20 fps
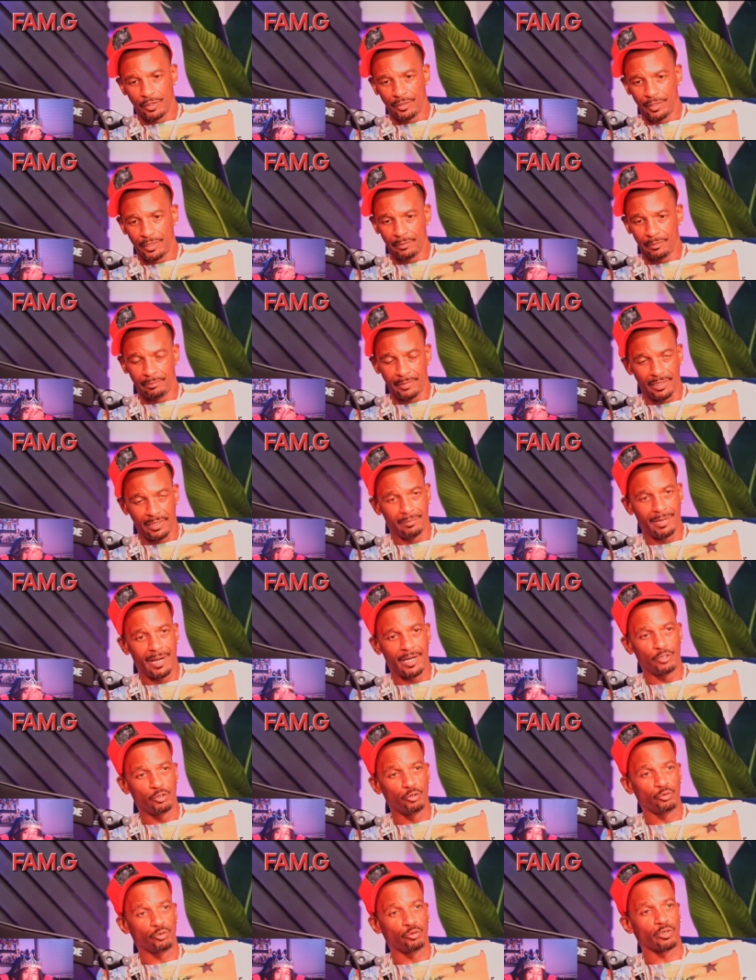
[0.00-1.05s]
Nigga, me and
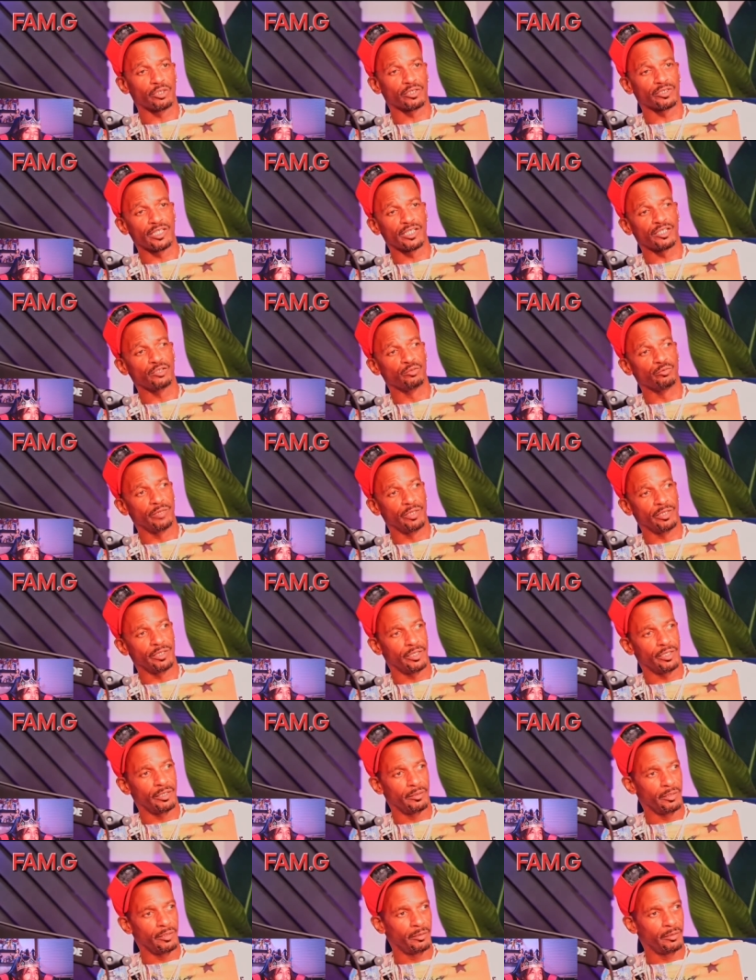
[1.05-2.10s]
my youth organization
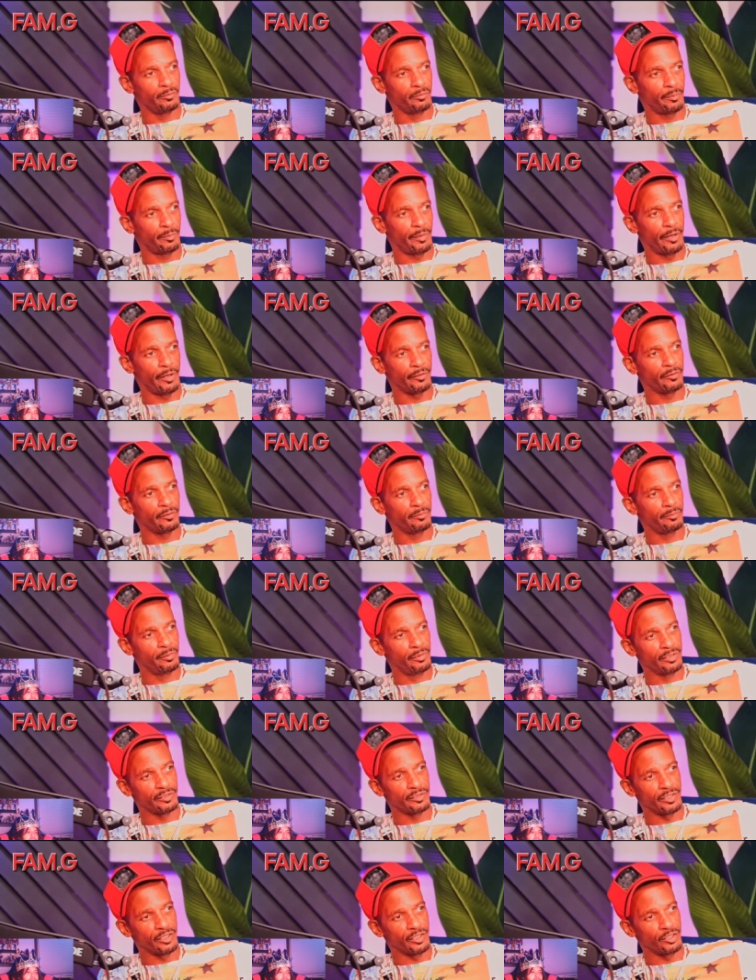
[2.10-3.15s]
went and repaired the
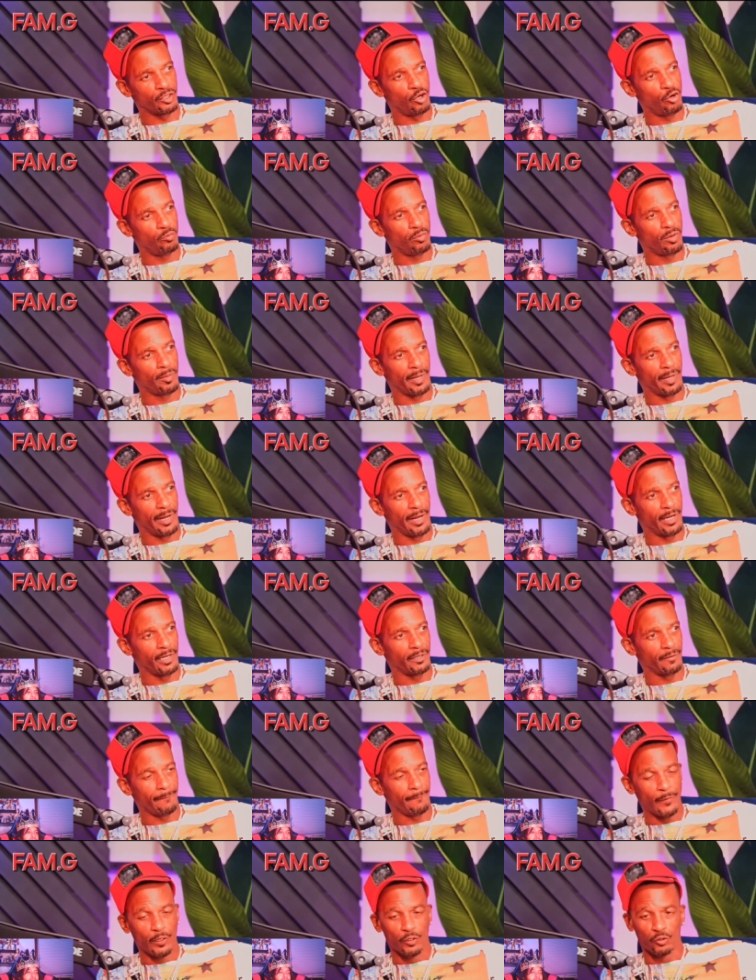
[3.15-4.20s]
bullets at the old woman's
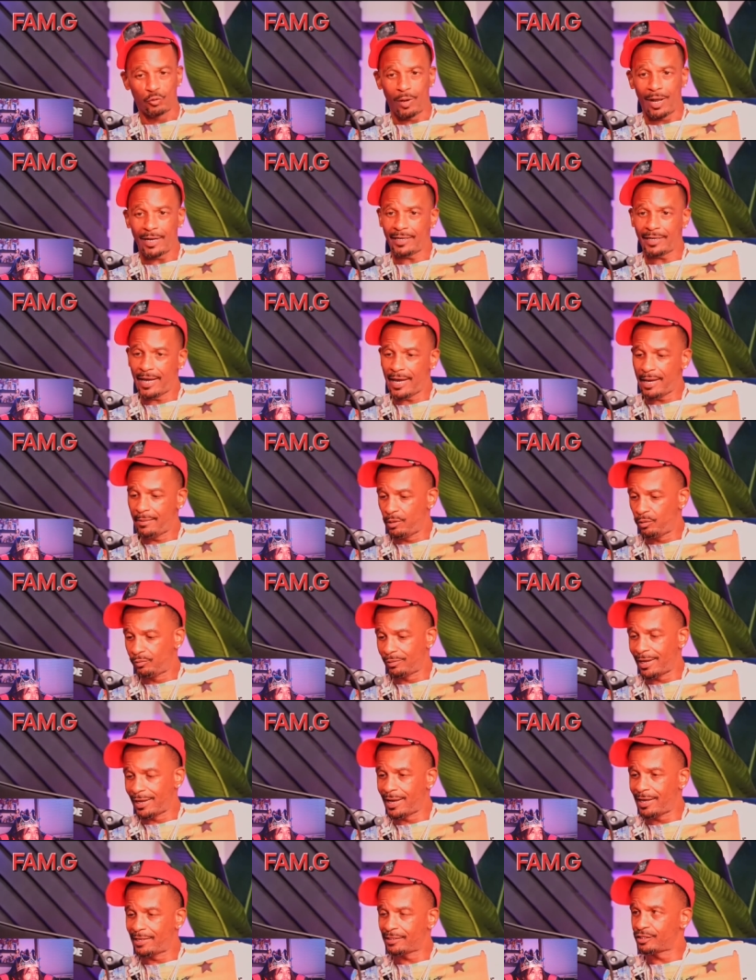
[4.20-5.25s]
house. So I came
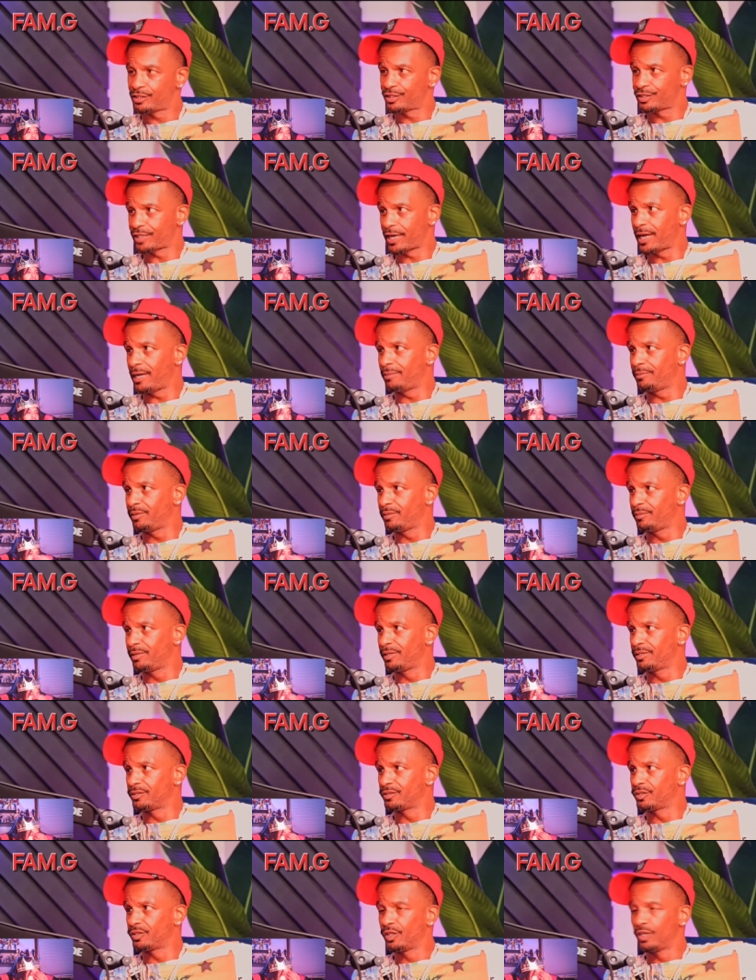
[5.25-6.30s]
online to shame them
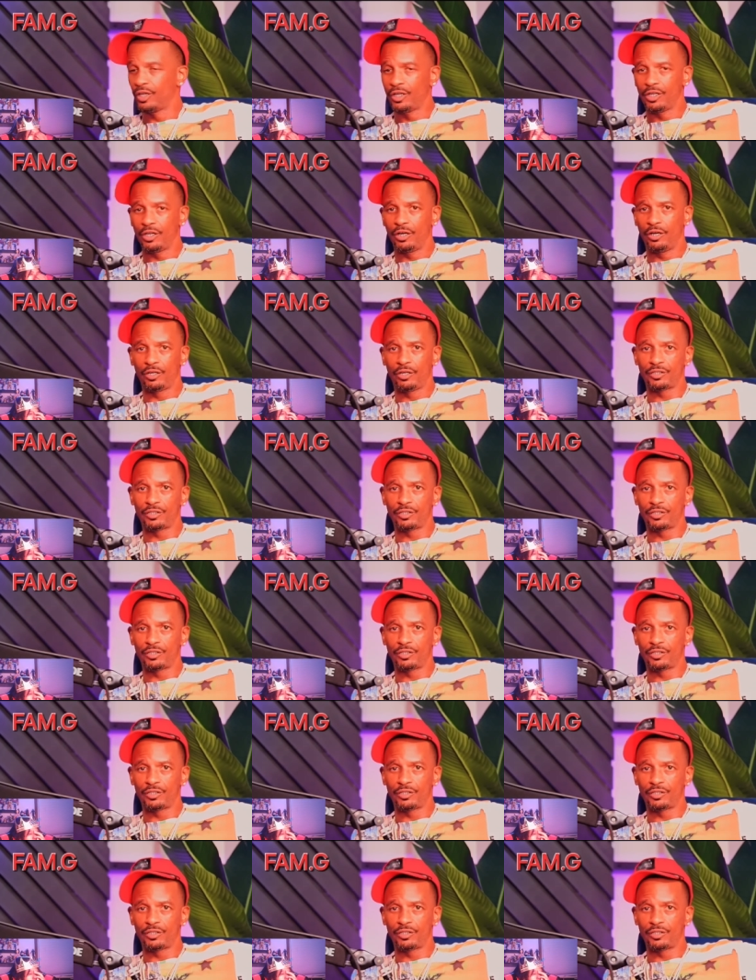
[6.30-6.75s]
niggas.